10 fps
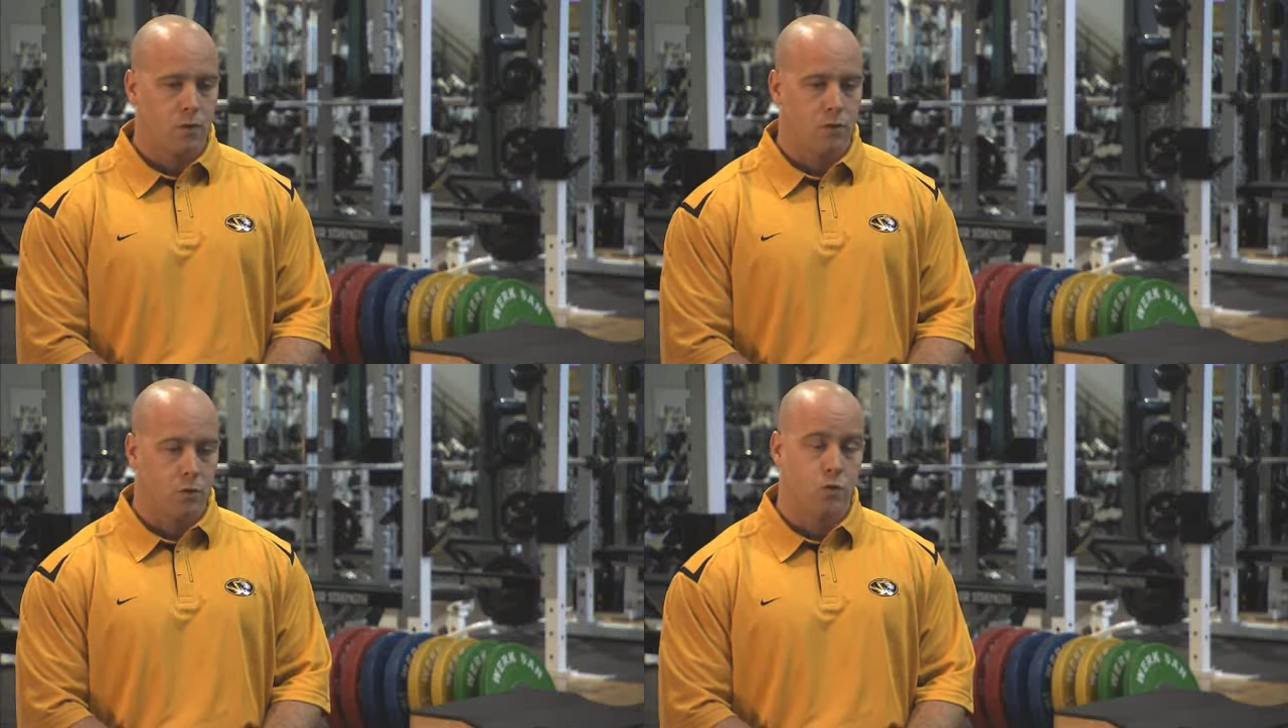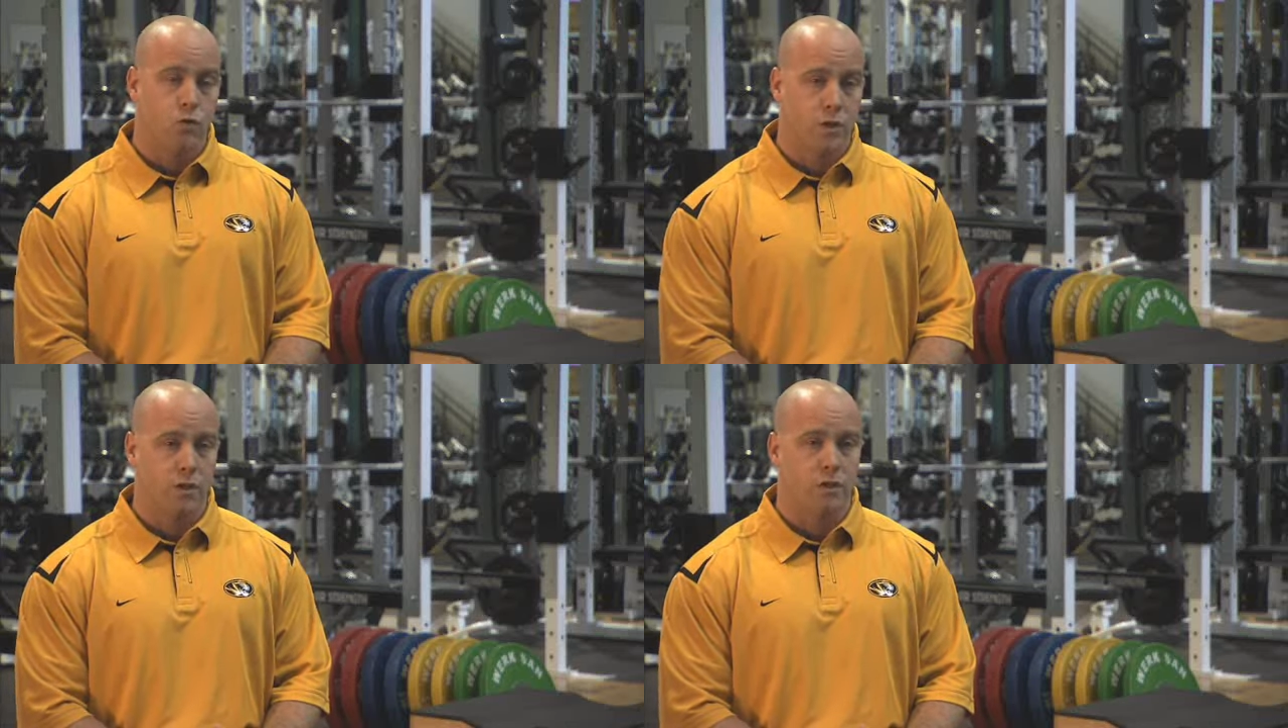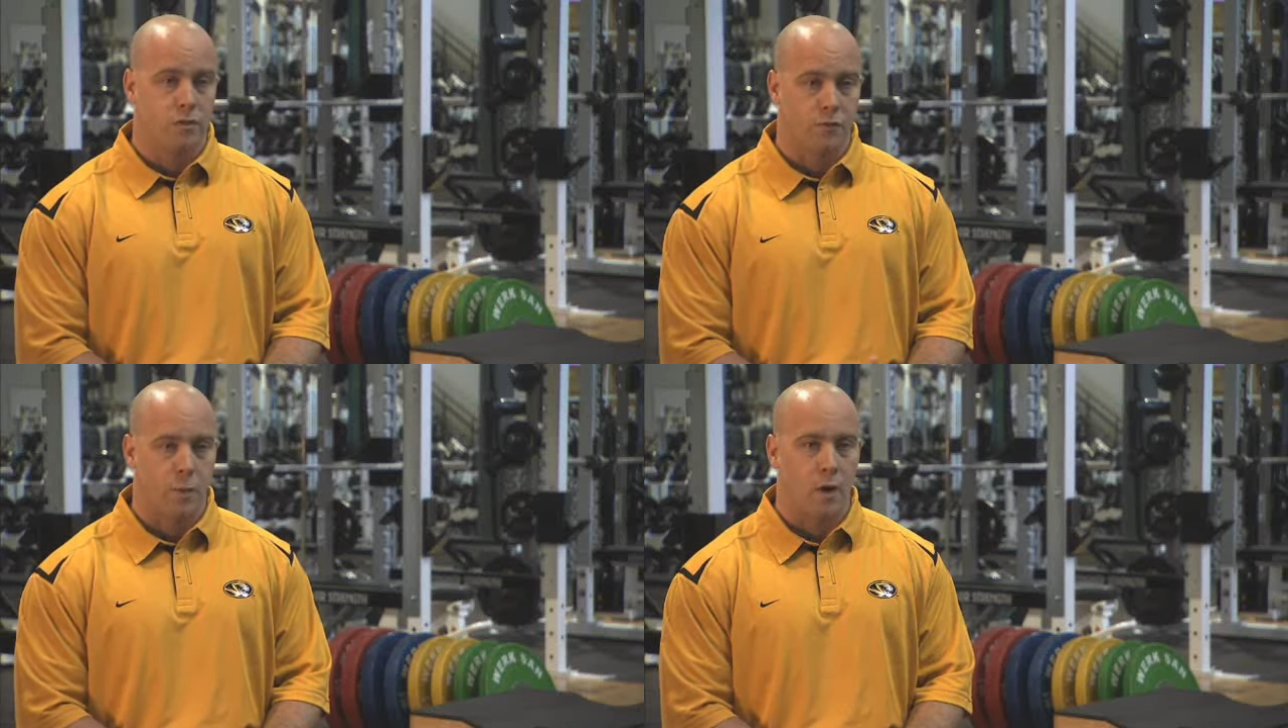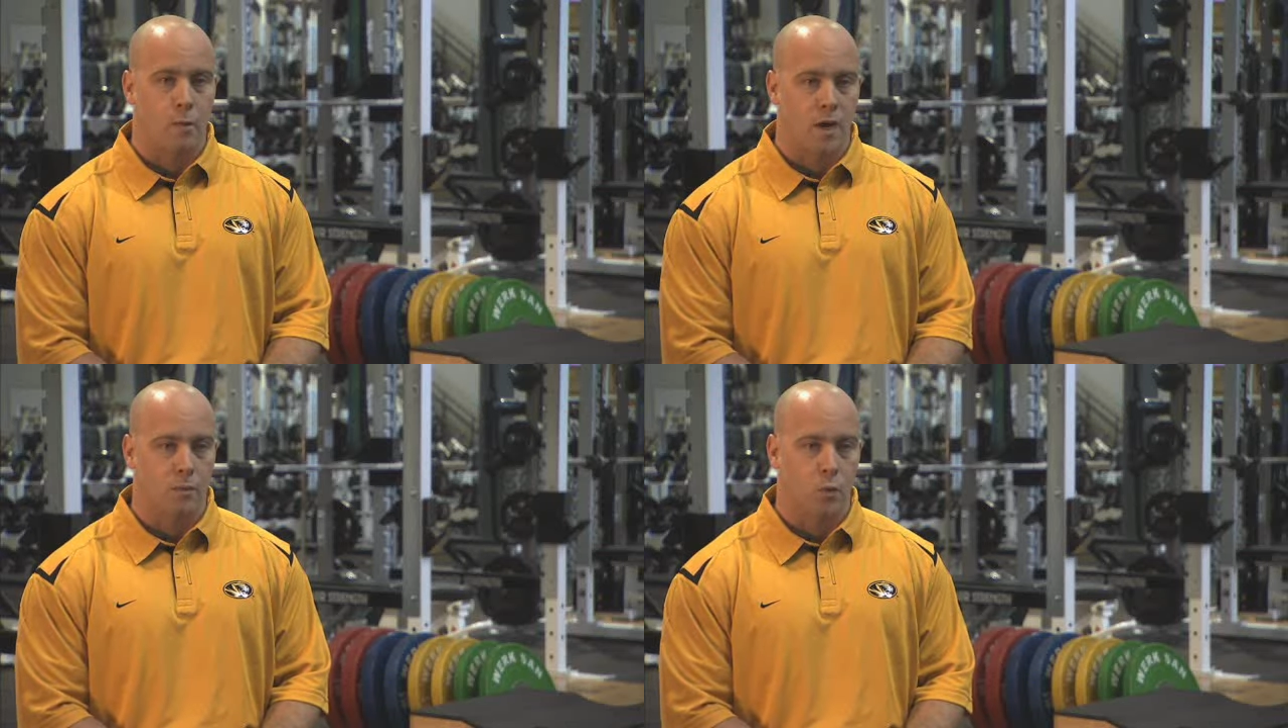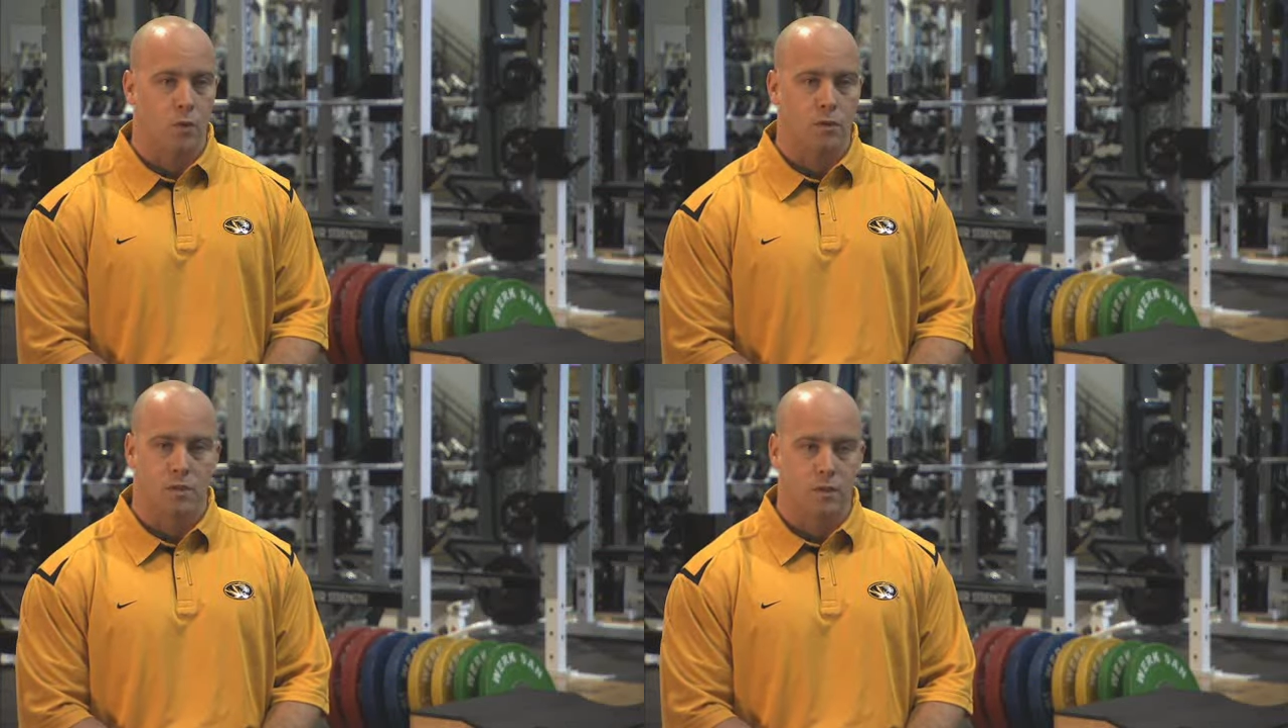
So nutrition is of paramount importance.